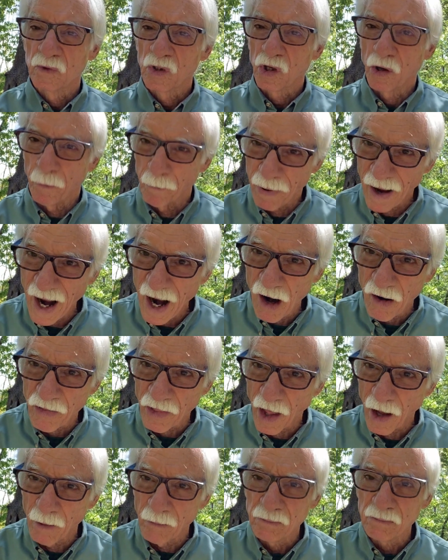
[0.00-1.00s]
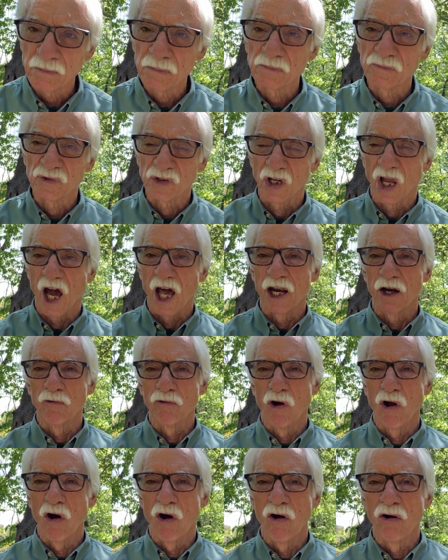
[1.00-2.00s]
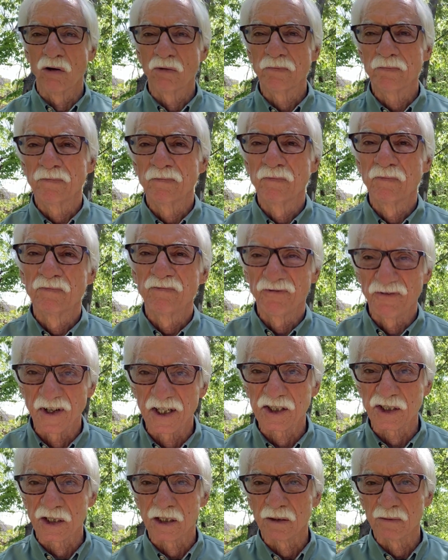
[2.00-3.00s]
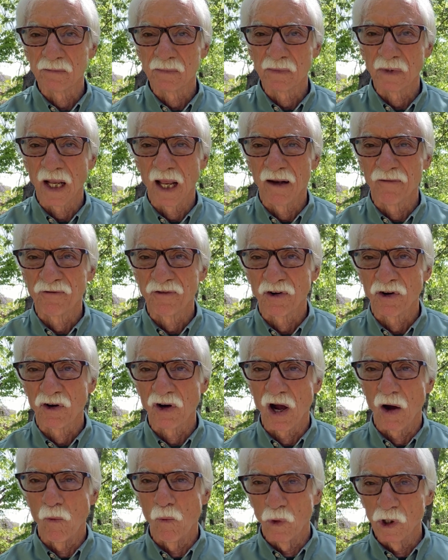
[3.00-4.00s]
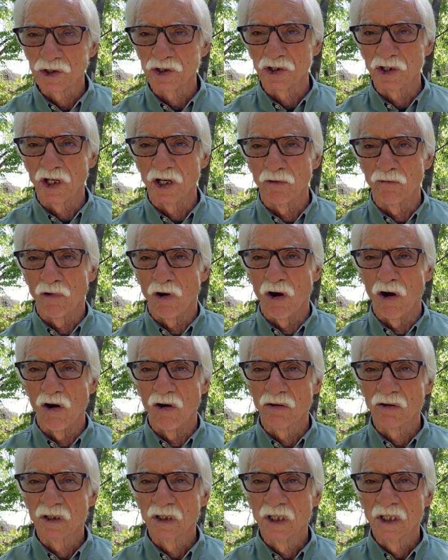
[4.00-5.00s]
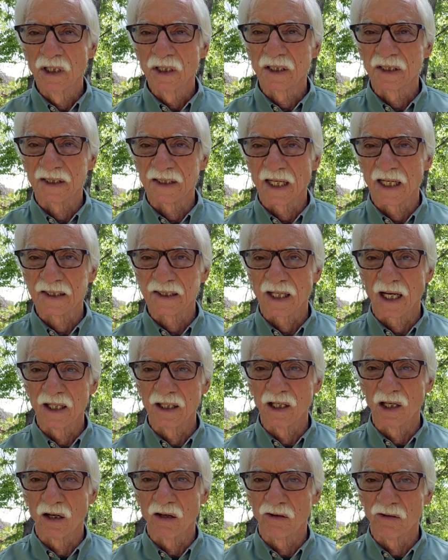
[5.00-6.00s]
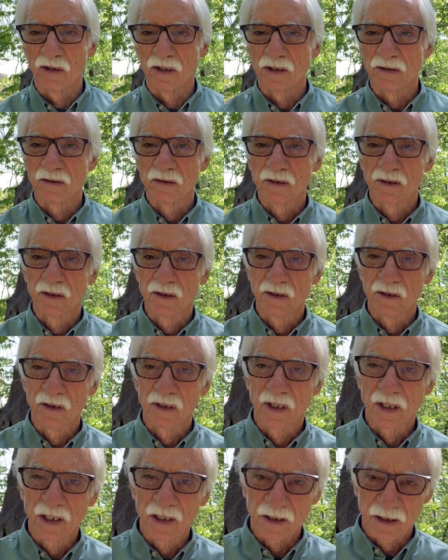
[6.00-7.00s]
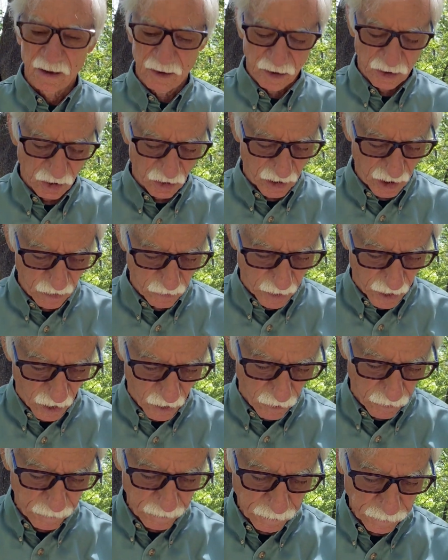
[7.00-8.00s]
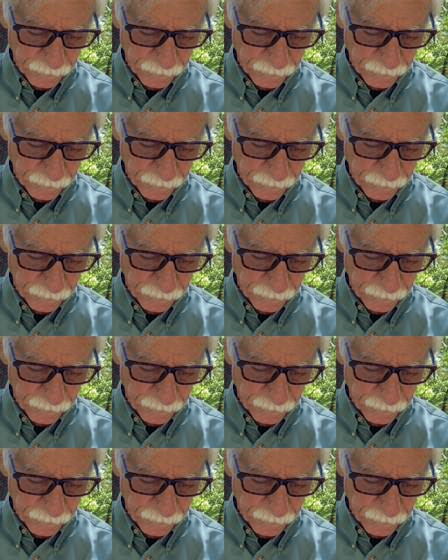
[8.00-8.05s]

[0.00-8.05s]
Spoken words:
Compare them. You got it wrong, fix it, and figure out what you did wrong, because that's how you learn. All right? So here we go.